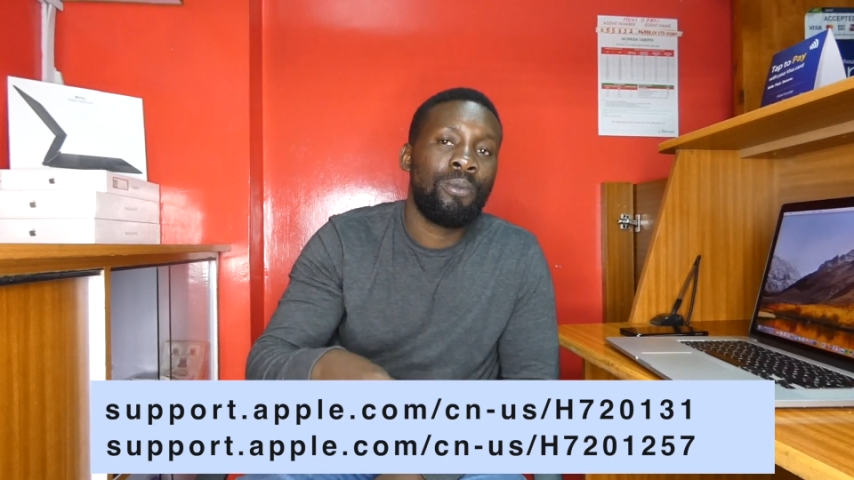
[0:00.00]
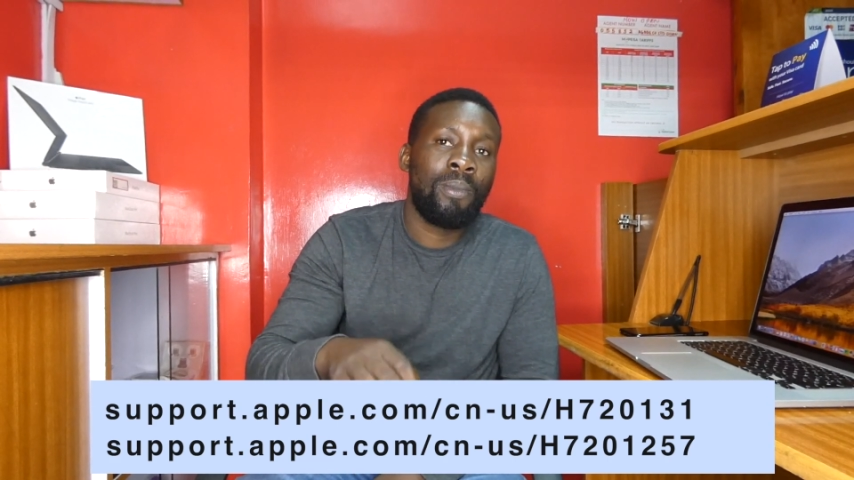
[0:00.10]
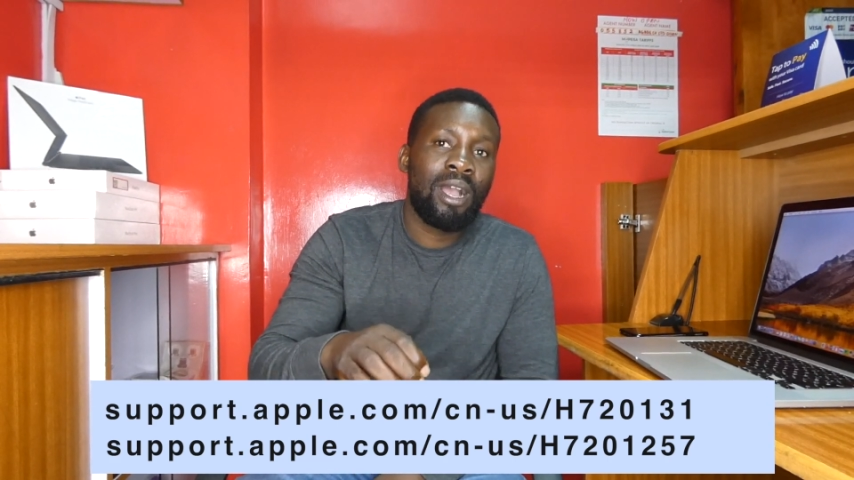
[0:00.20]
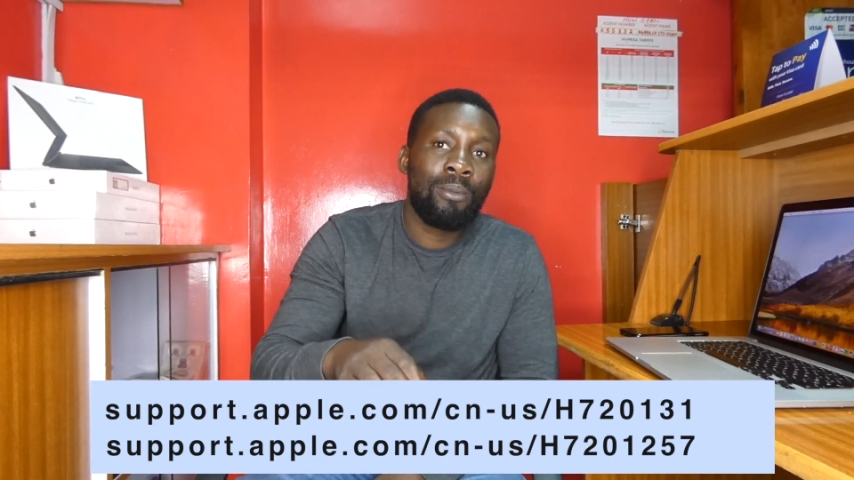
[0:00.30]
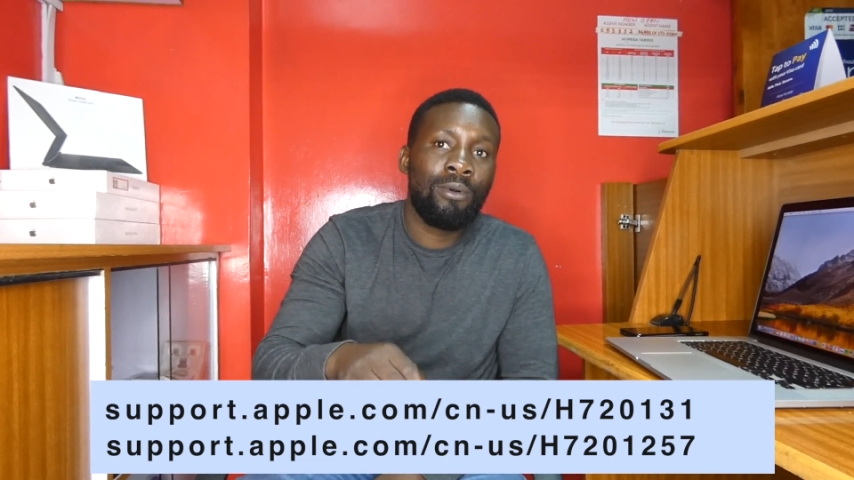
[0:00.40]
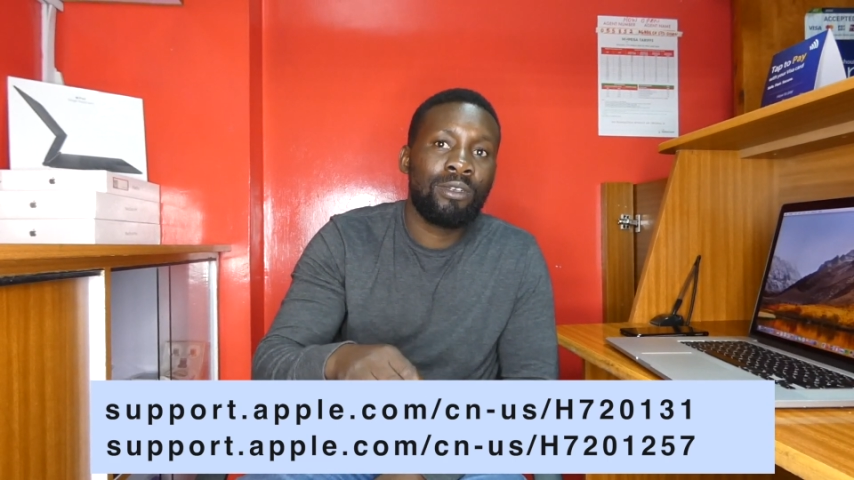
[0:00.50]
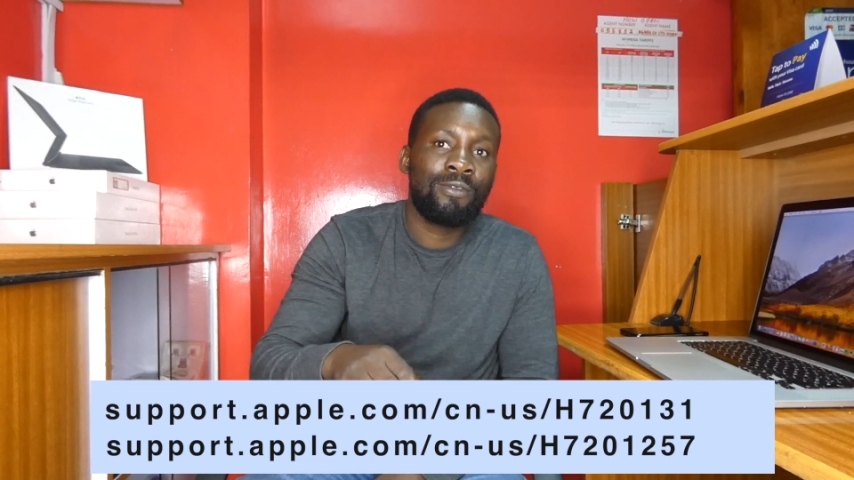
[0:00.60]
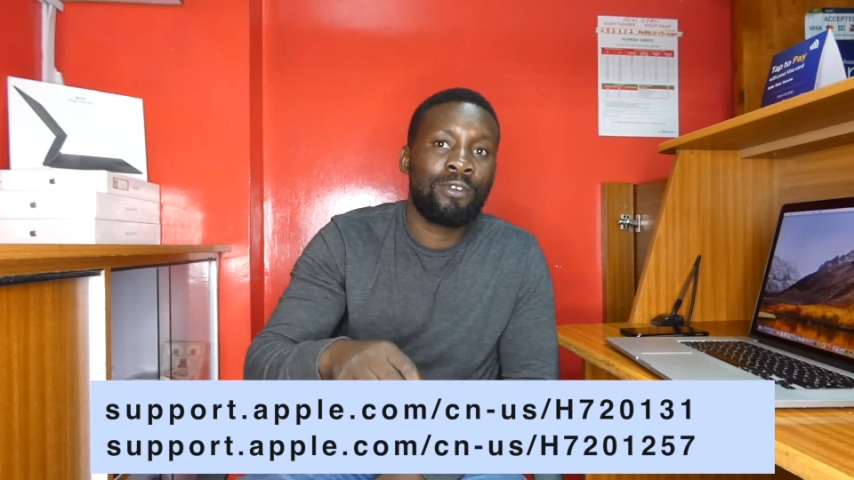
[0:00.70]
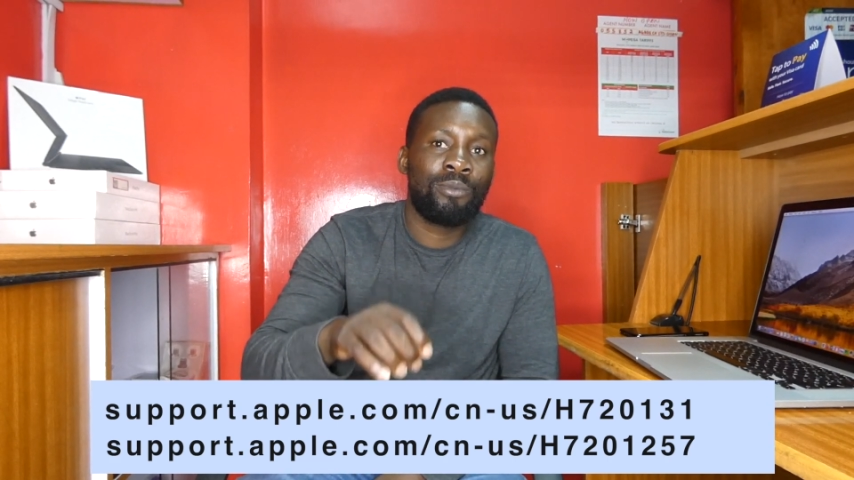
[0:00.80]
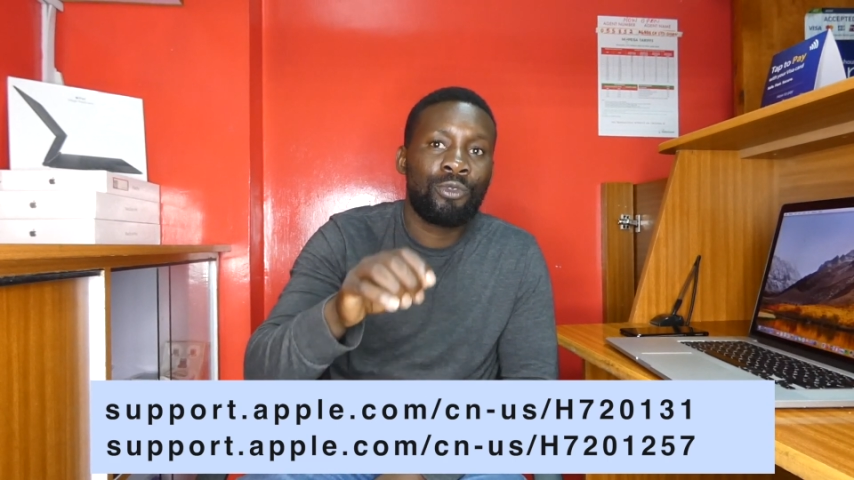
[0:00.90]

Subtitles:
MacBooks from